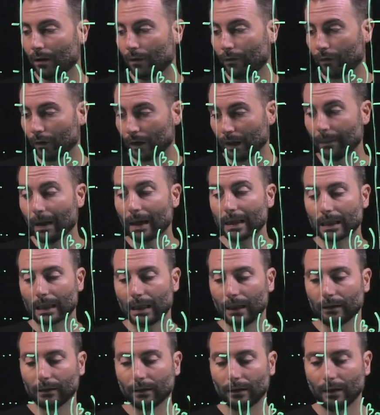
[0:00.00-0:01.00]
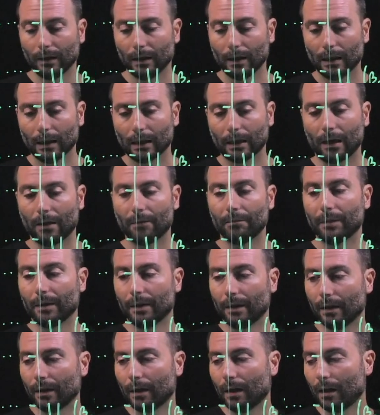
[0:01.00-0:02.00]
for the max cut, can
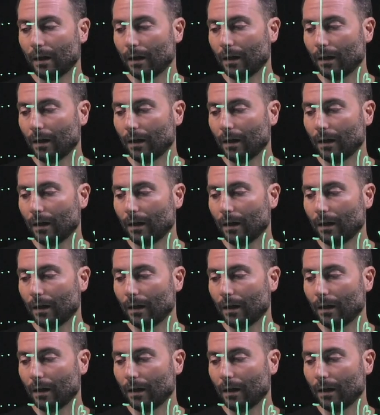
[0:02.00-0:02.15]
be